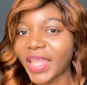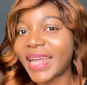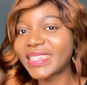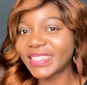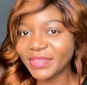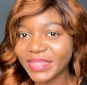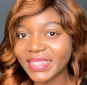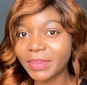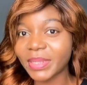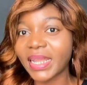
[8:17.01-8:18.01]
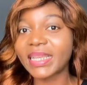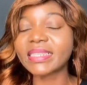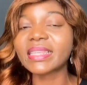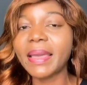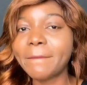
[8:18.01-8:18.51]
And it's still the same thing
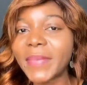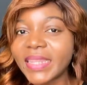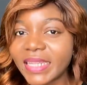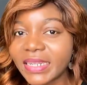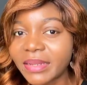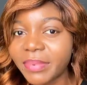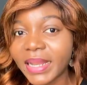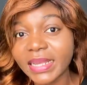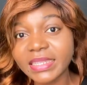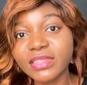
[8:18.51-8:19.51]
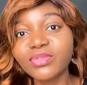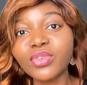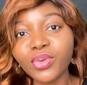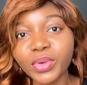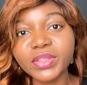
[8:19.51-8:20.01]
as maintaining the balance,
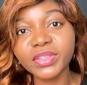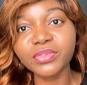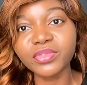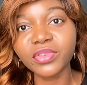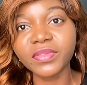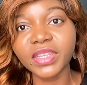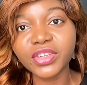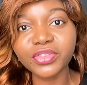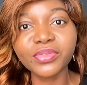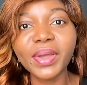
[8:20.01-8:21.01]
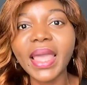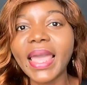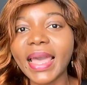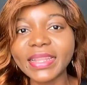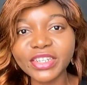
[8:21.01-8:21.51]
not going to the root of the issue,
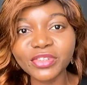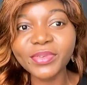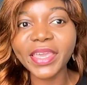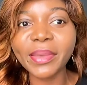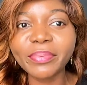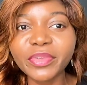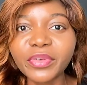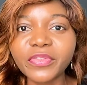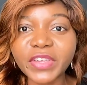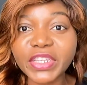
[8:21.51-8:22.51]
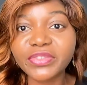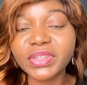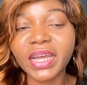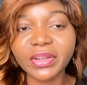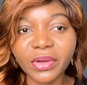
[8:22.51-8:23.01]
and the issue keep
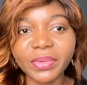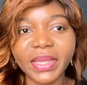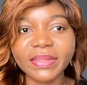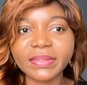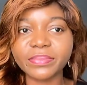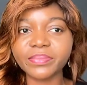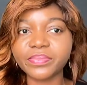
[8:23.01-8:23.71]
festering and all that.